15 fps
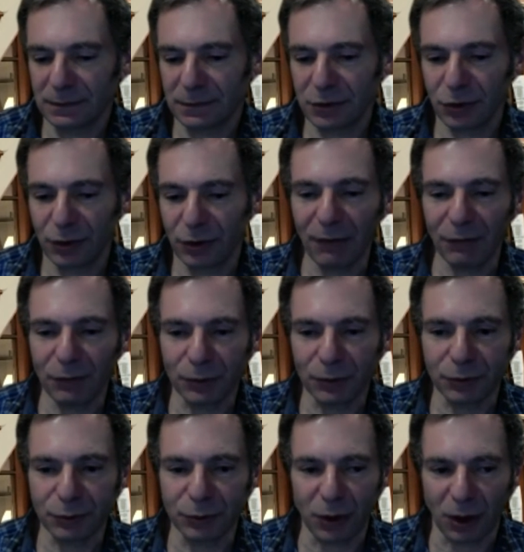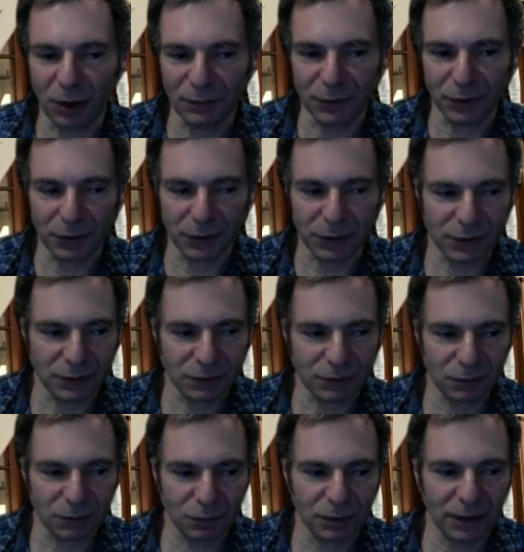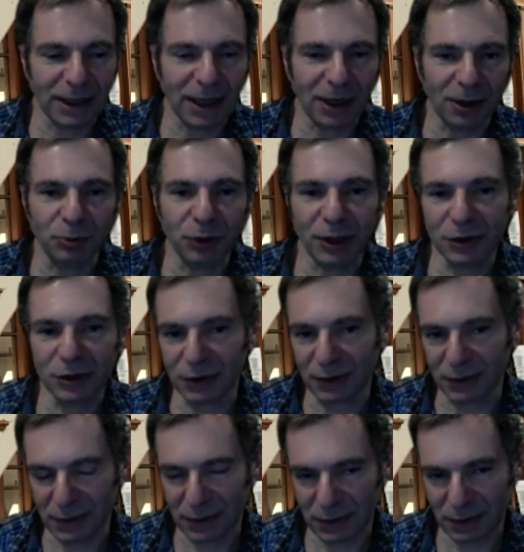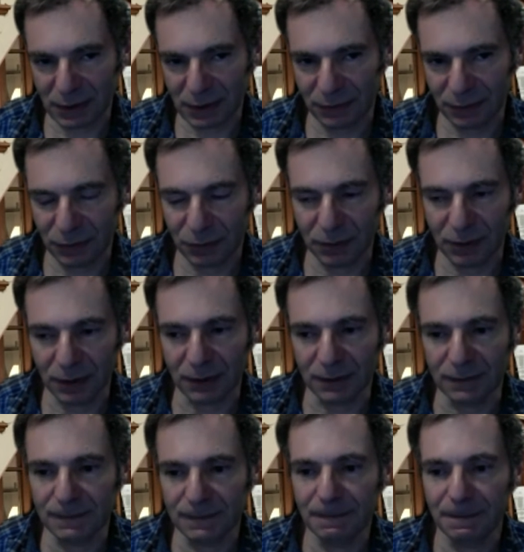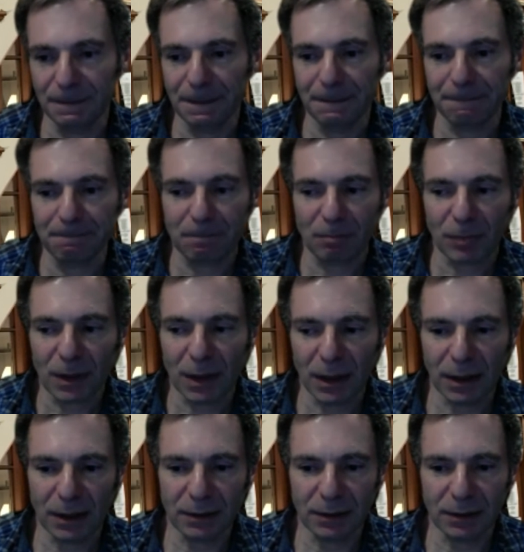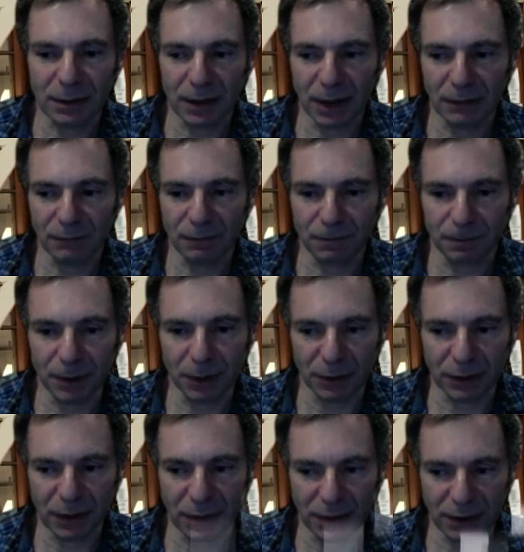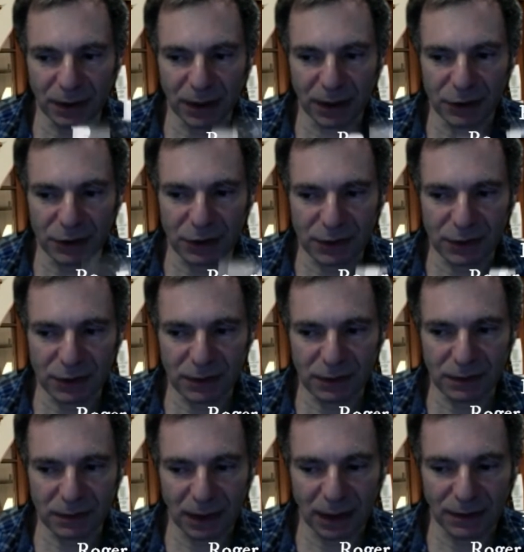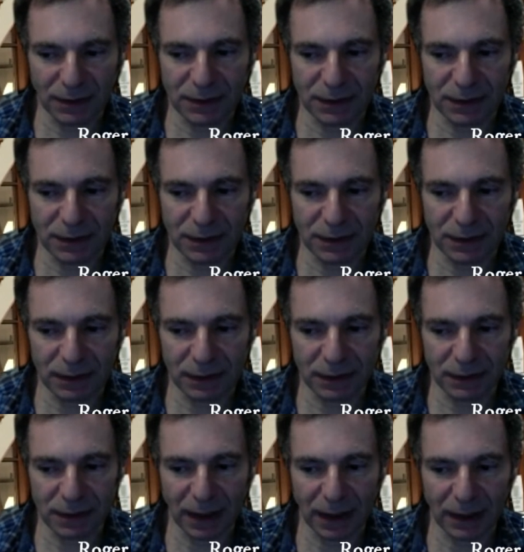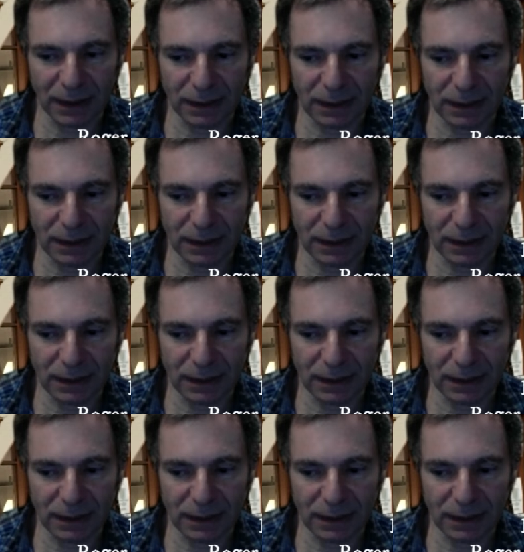traveled through all of those recalibrations, if you will, and building on Cage's idea that